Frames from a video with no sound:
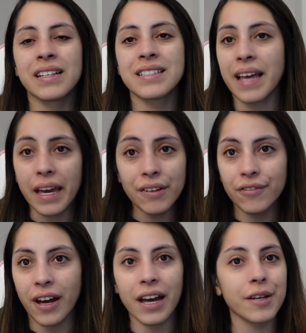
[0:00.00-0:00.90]

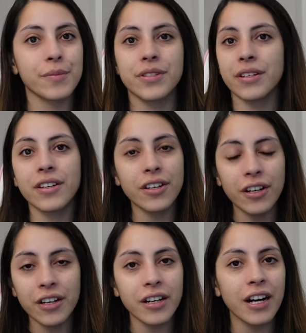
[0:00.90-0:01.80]
safe, I am
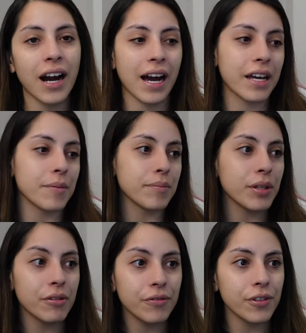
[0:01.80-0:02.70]
secure, I am
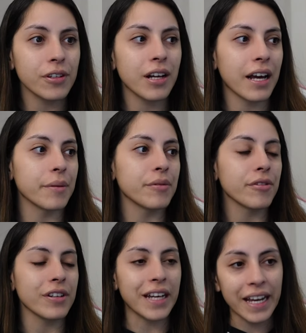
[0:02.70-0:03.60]
beautiful, I am
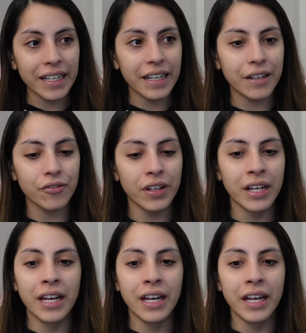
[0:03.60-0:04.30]
creative,